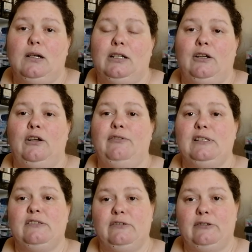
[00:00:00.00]
I don't know if
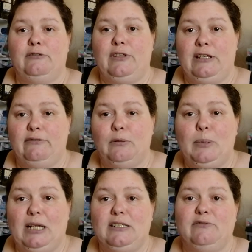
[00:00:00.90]
it's the
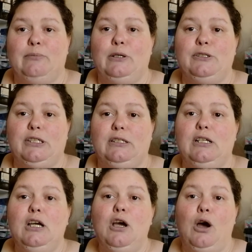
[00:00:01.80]
repetitive motion
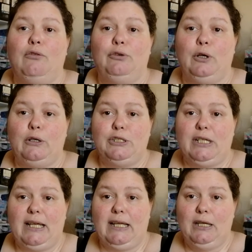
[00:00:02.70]
of
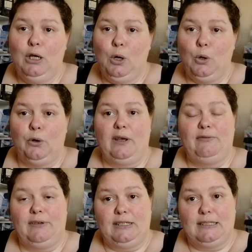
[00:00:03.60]
crochet or
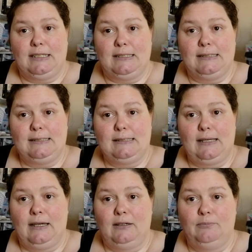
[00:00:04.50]
if it is
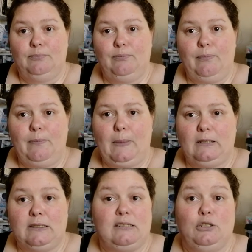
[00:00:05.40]

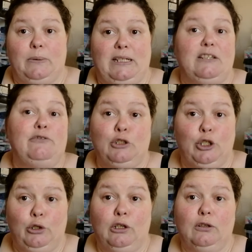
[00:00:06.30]
just doing it for
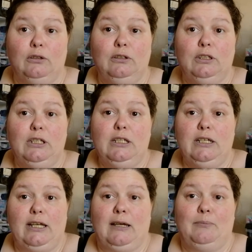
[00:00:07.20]
too long
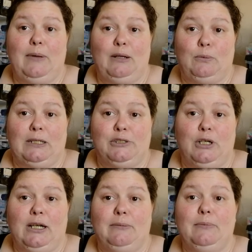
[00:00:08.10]
at one
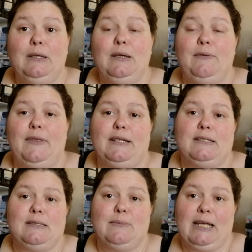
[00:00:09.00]
time that
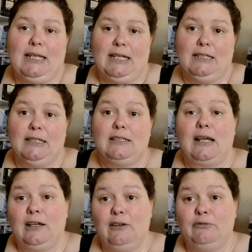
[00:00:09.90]
is making it
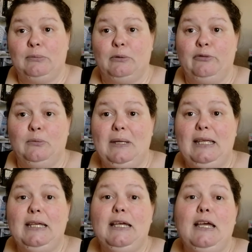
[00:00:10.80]
uncomfortable for
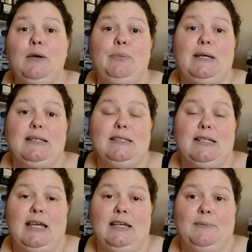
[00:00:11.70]
me. But
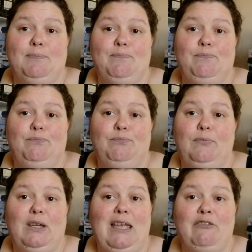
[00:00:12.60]

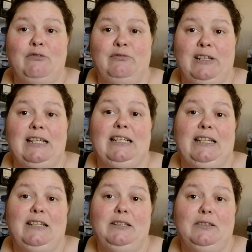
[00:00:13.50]
I haven't
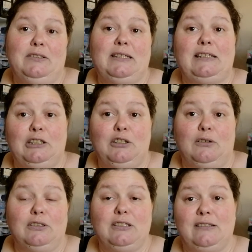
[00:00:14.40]
really done a
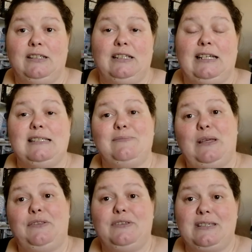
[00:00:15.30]
lot in the last
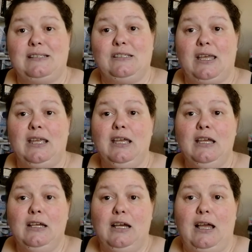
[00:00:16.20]
month since I
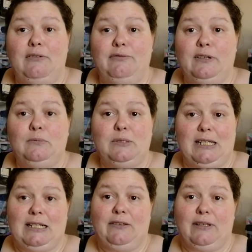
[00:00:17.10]
filmed
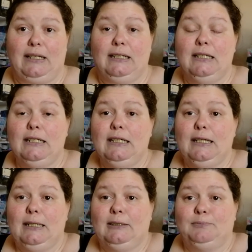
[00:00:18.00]
anything,
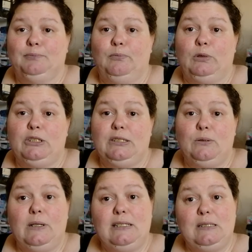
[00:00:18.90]
which is
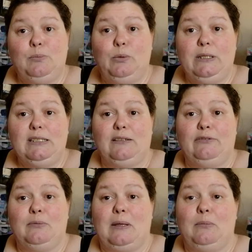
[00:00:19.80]
quite disappointing
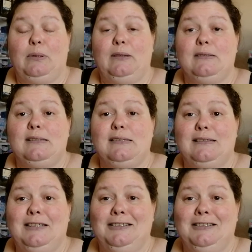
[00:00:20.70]
for me because